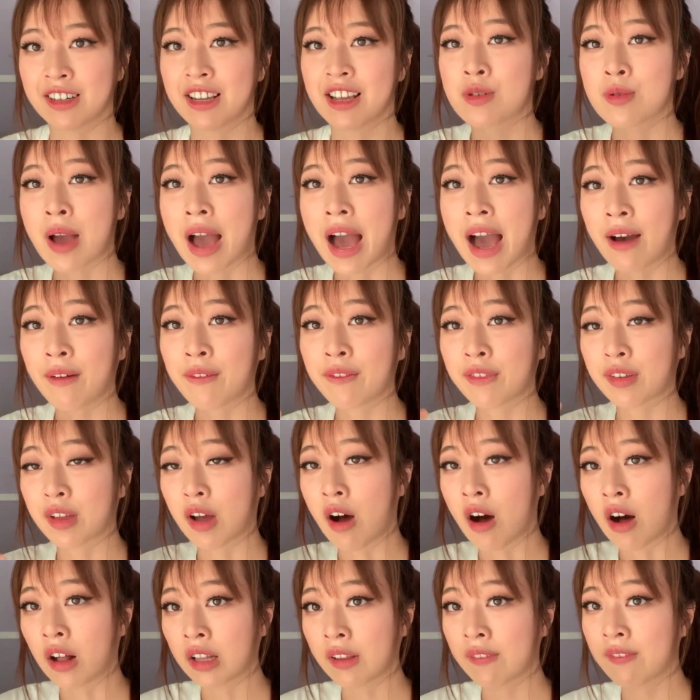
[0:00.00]
You have
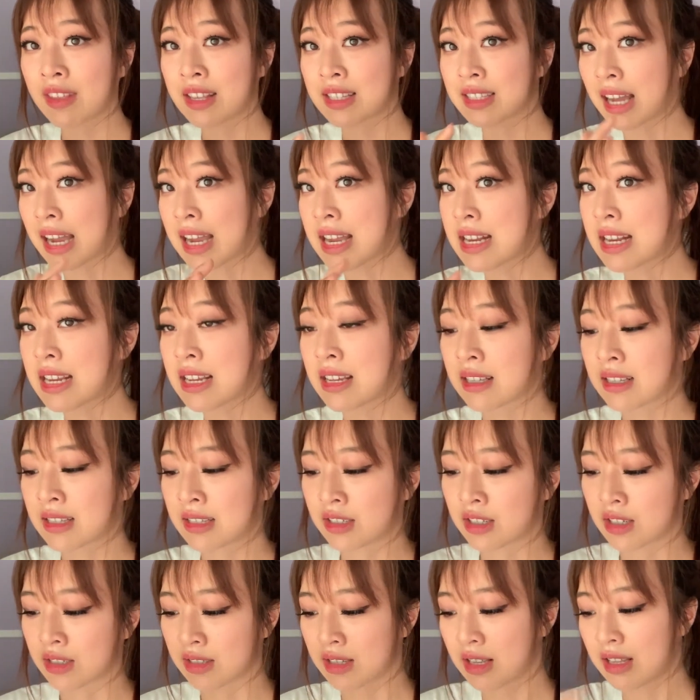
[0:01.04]
all of these ideas
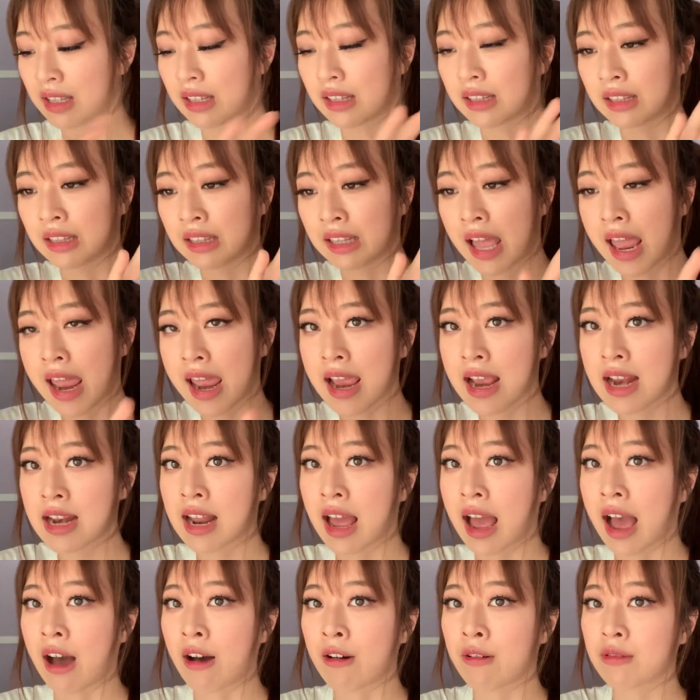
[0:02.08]
just laying
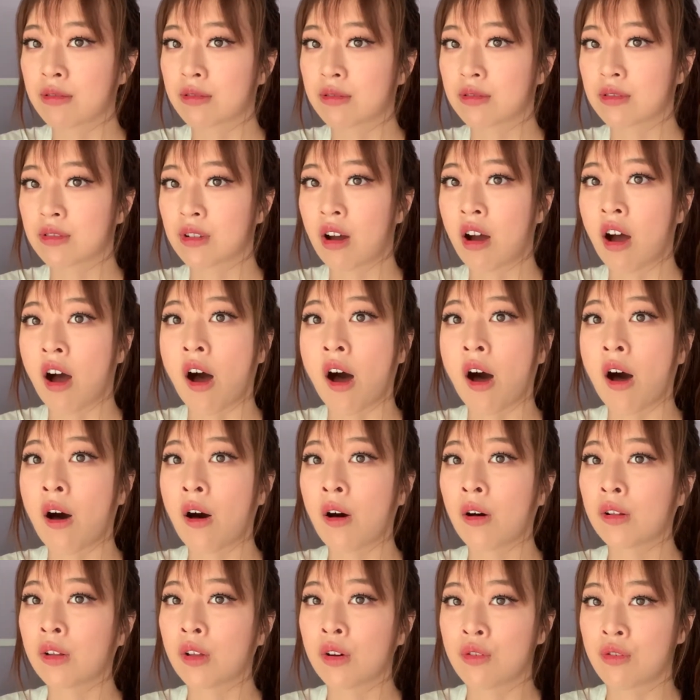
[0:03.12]
out
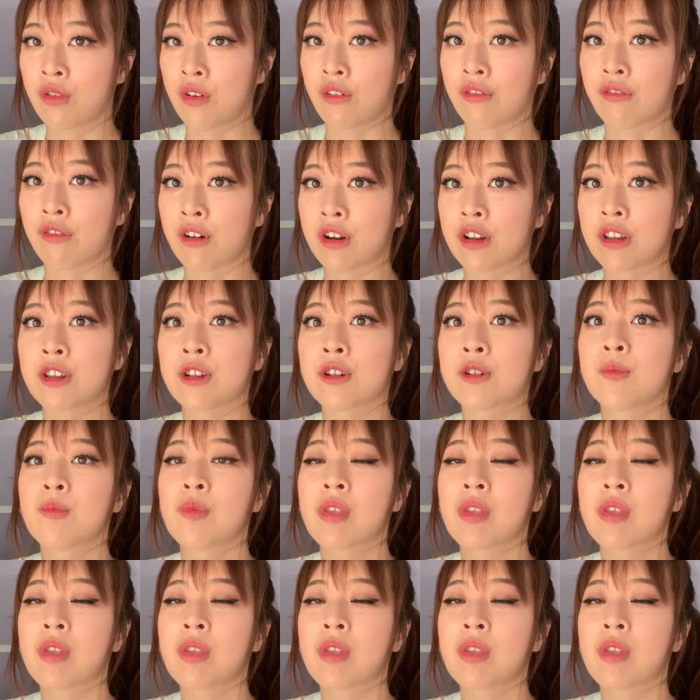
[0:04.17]
all over for you,